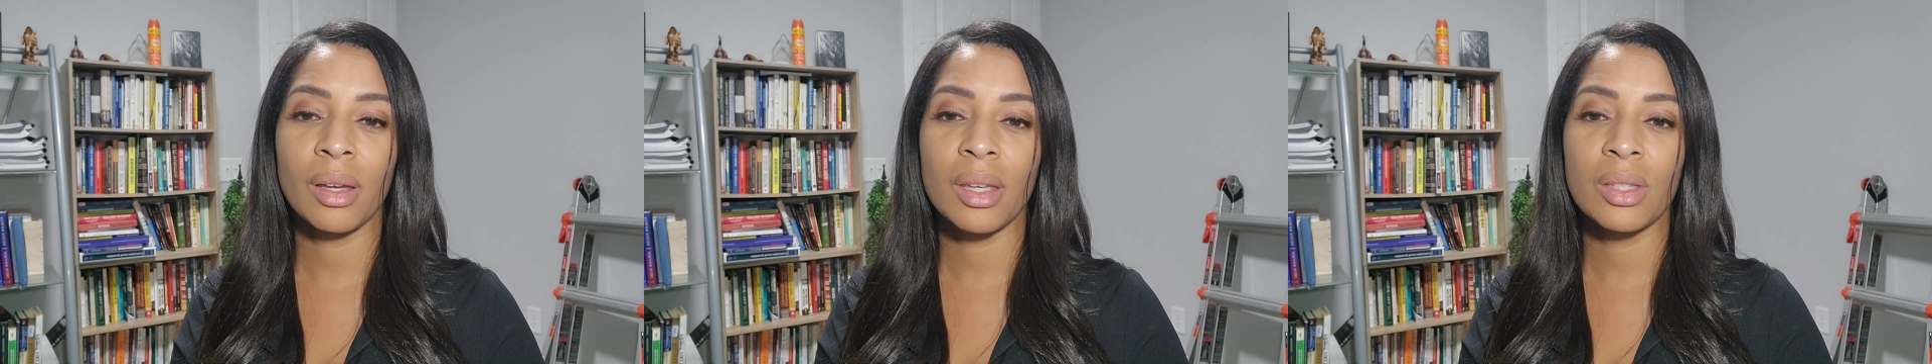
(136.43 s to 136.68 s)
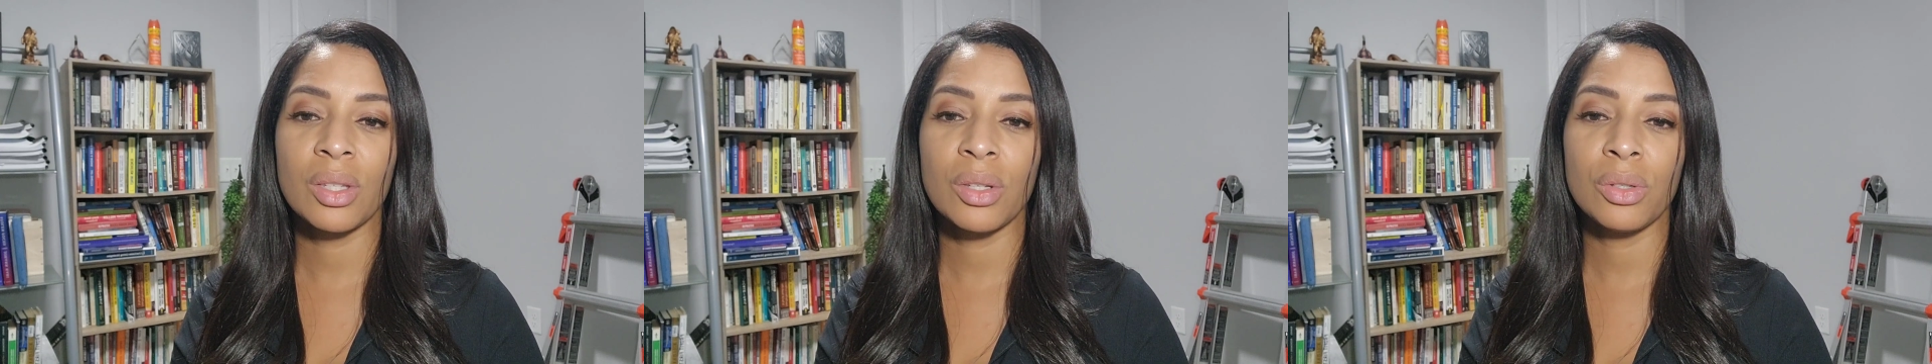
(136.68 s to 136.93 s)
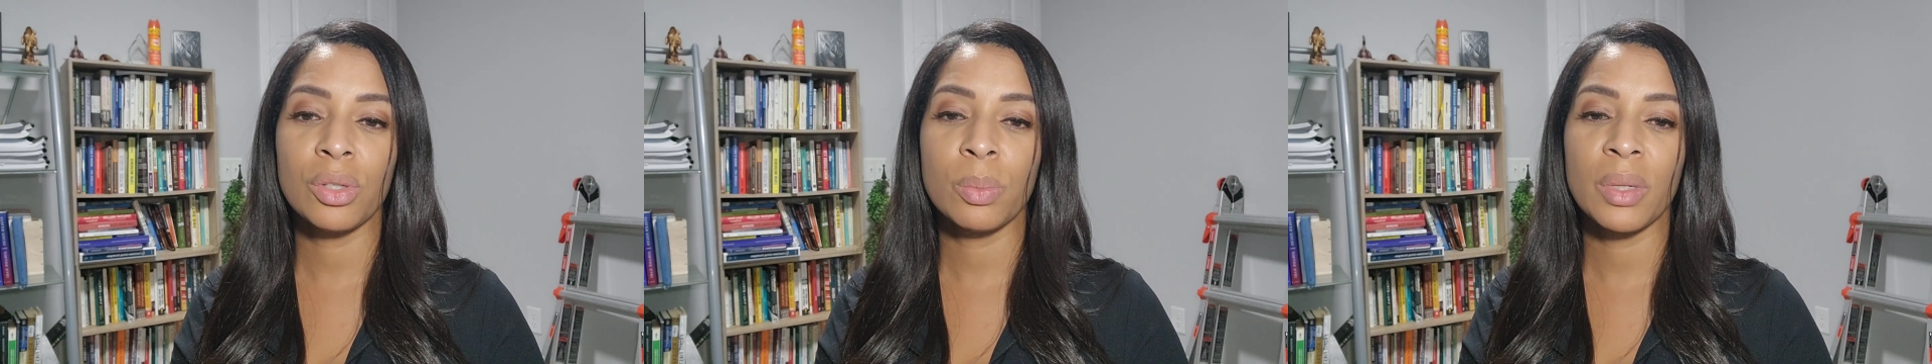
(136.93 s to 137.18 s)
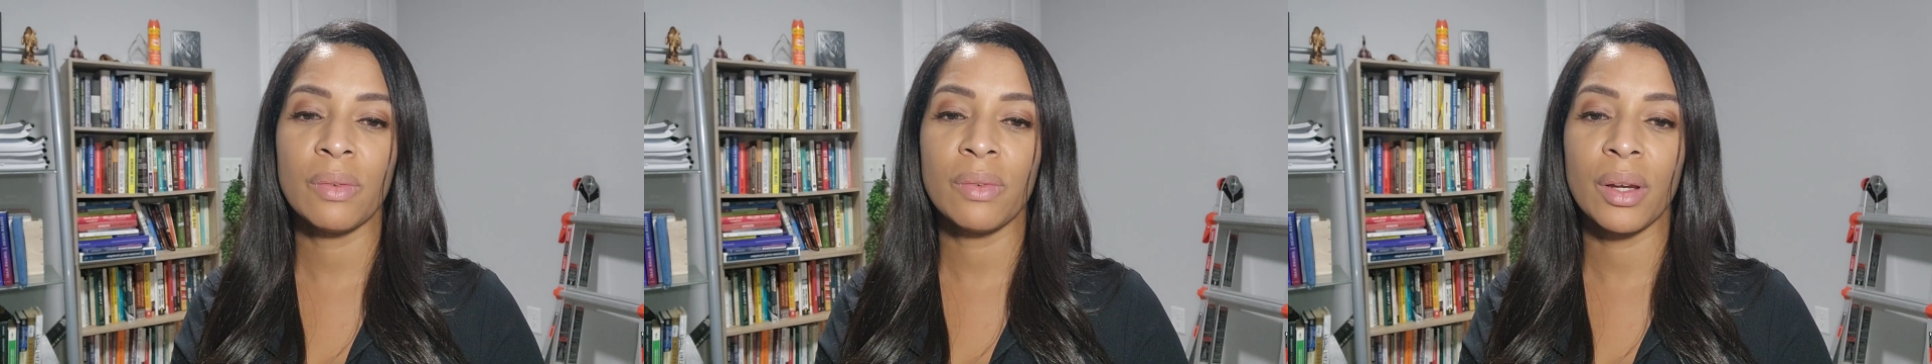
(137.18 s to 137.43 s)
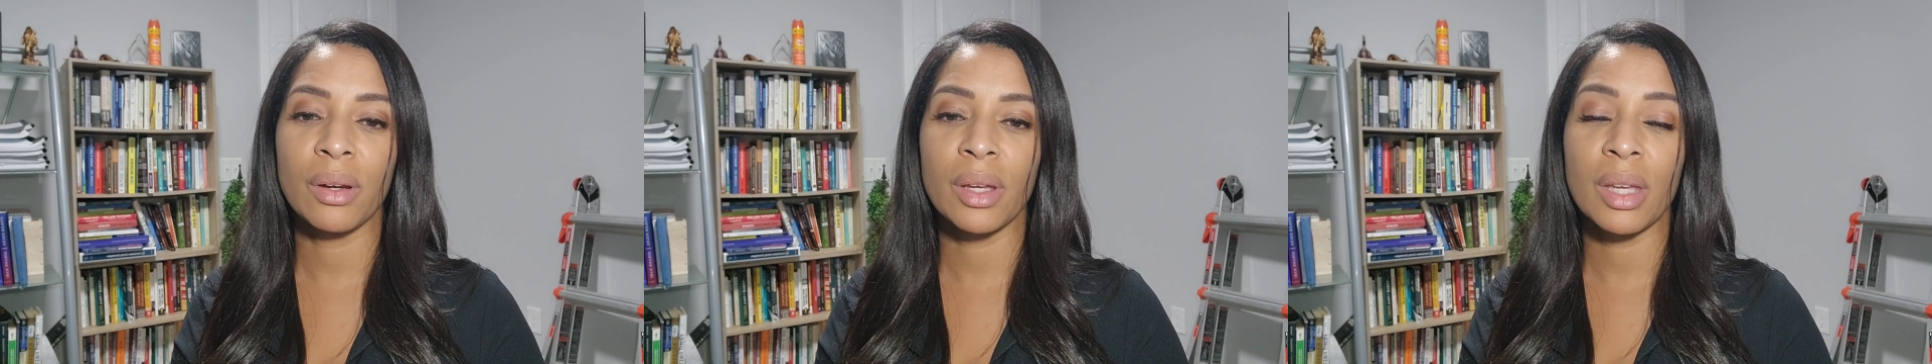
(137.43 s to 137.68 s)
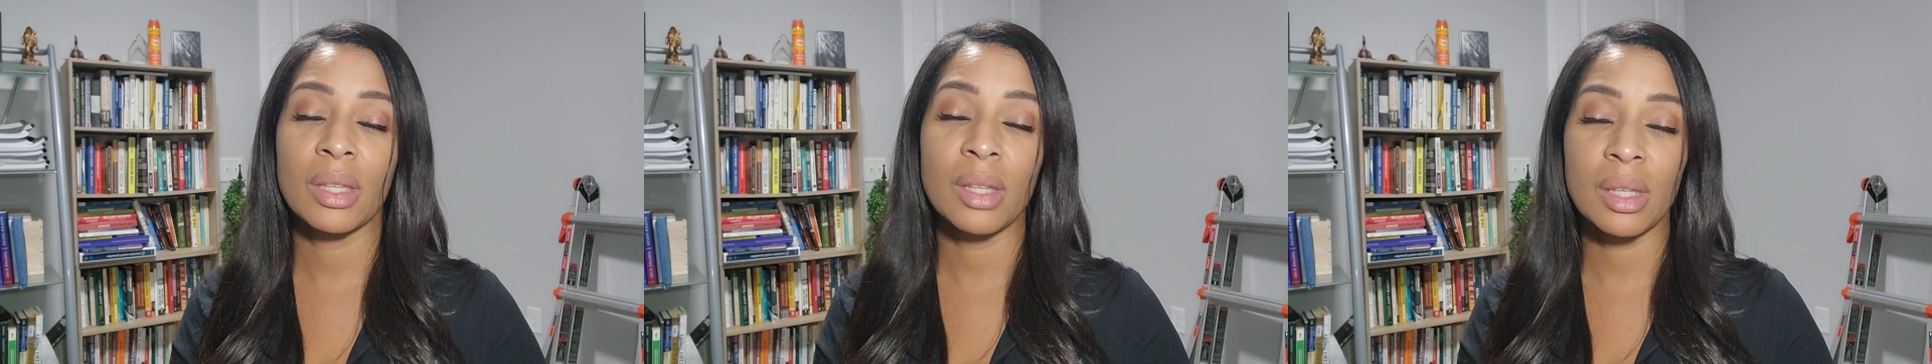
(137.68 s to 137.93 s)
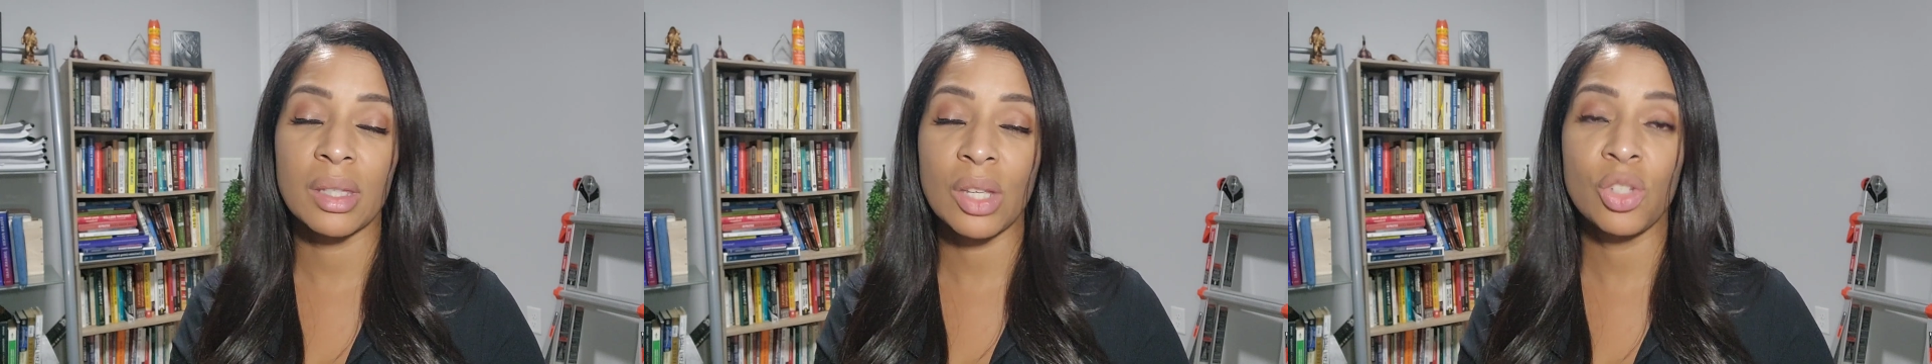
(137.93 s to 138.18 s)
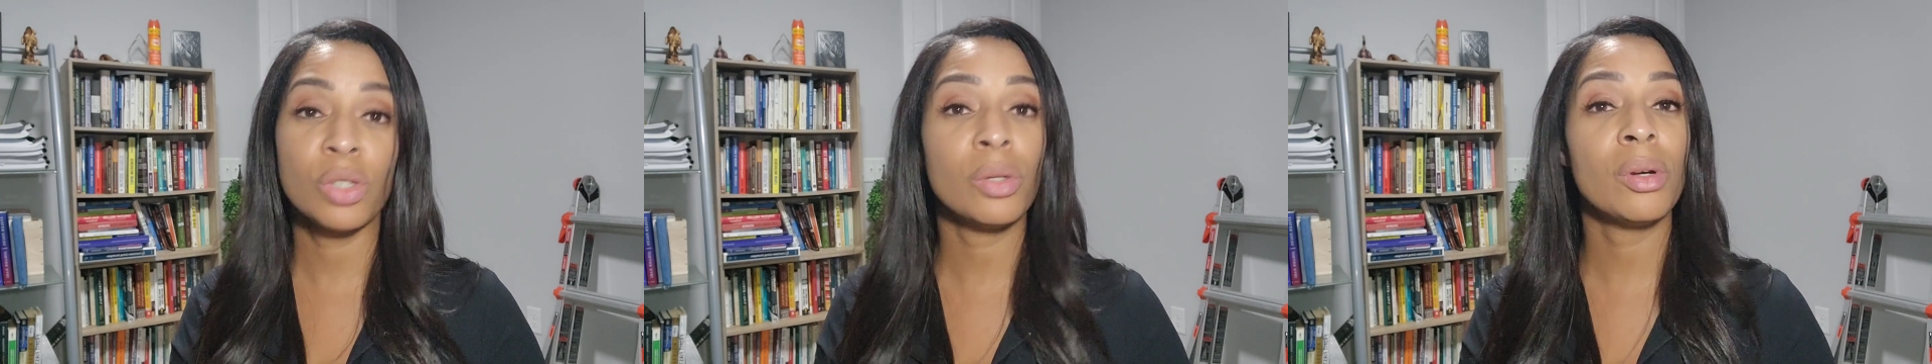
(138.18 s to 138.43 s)
continue to be very
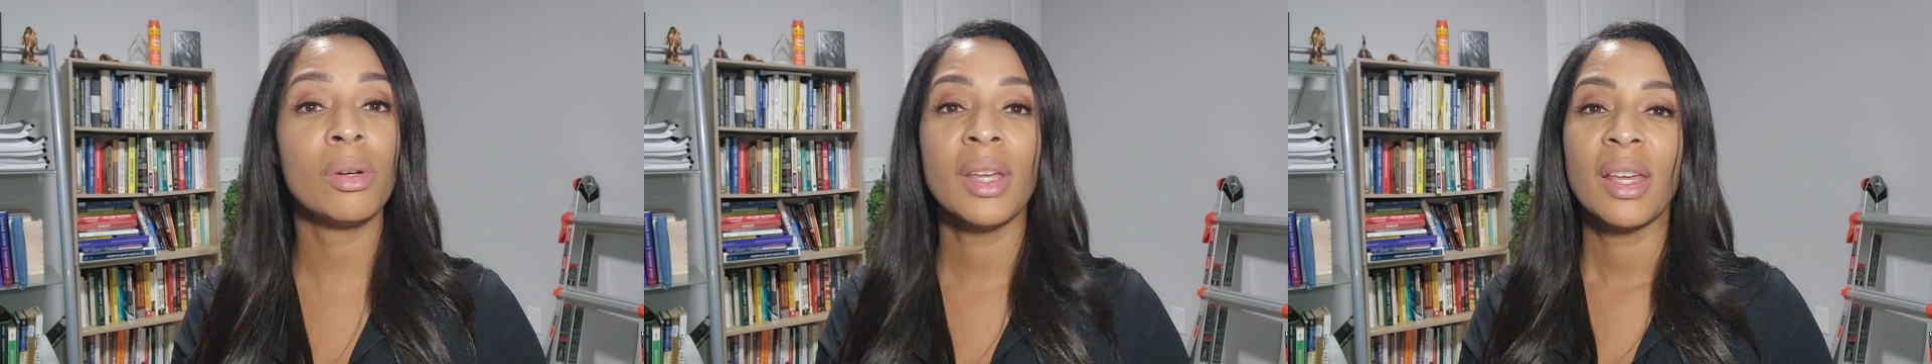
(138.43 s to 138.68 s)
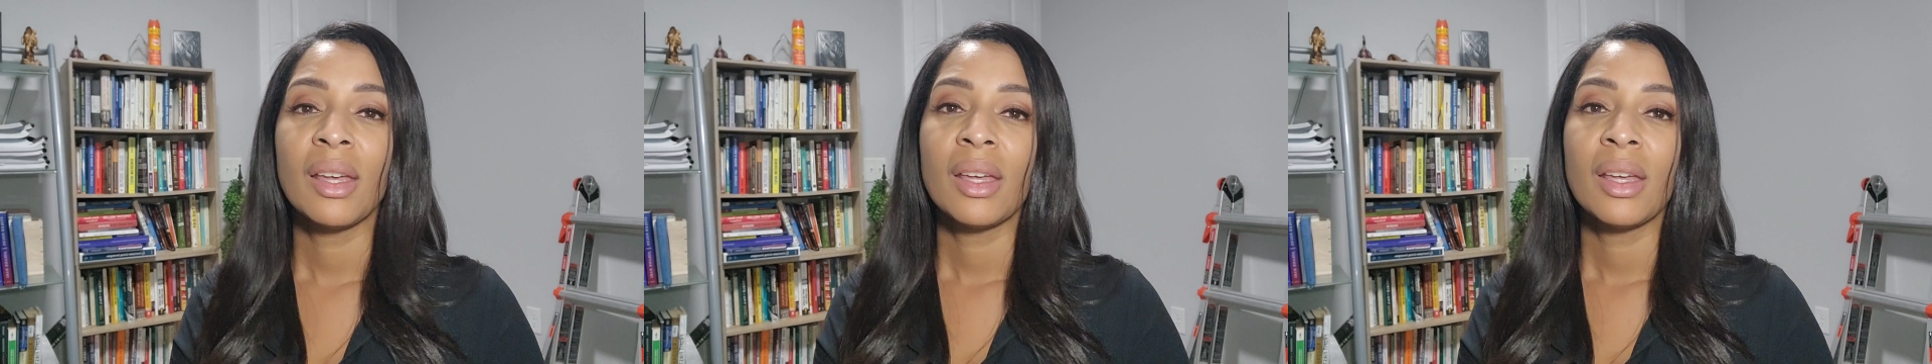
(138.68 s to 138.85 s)
intentional